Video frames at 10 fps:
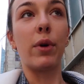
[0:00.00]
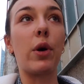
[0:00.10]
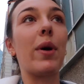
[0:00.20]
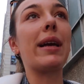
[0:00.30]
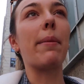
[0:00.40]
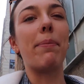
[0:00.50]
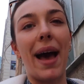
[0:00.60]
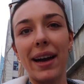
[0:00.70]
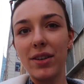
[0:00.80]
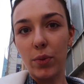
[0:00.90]
We're going
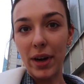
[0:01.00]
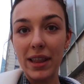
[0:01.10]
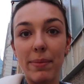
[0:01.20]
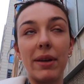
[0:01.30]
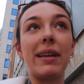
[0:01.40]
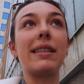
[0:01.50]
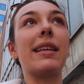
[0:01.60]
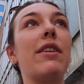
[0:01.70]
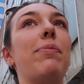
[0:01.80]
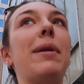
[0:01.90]
back to one of the buildings
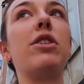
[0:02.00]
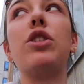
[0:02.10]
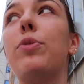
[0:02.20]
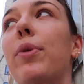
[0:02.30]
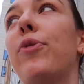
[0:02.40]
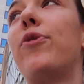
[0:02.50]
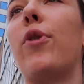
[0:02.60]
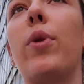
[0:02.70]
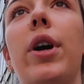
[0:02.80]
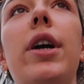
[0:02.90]
that I've been to
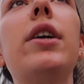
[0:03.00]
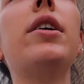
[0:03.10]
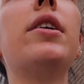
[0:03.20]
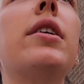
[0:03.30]
before,